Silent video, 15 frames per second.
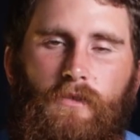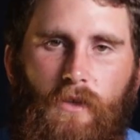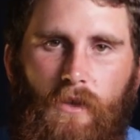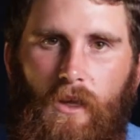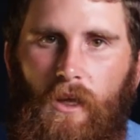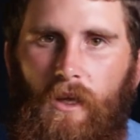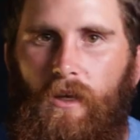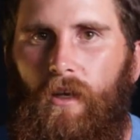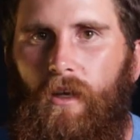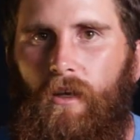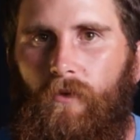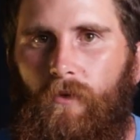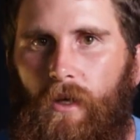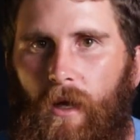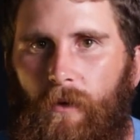So then
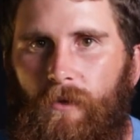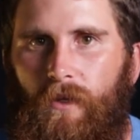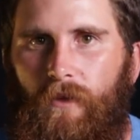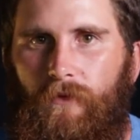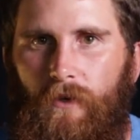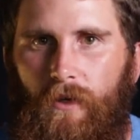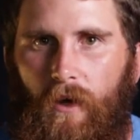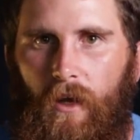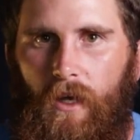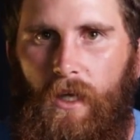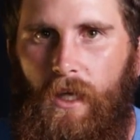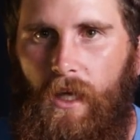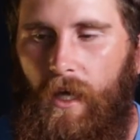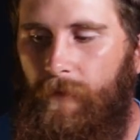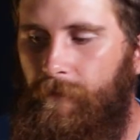we come to the finale
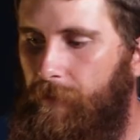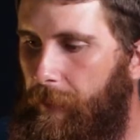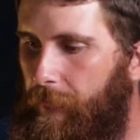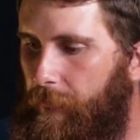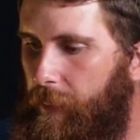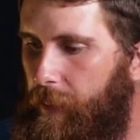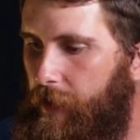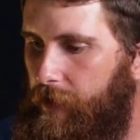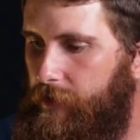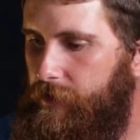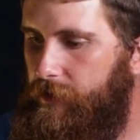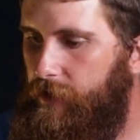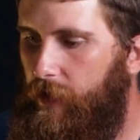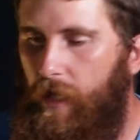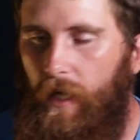here,
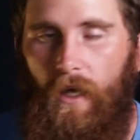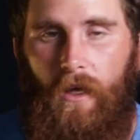is